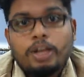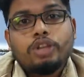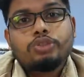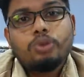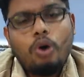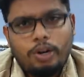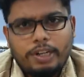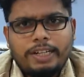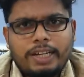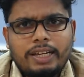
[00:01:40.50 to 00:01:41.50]
So
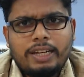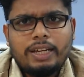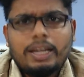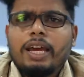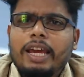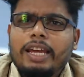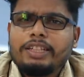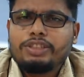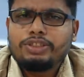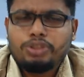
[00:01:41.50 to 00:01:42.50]
auditing, in
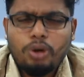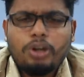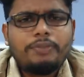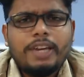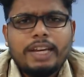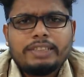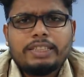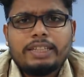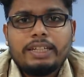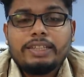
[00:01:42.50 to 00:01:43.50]
short, we can
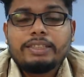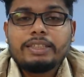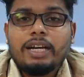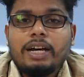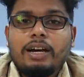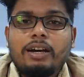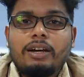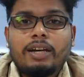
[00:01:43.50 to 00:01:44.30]
say it's a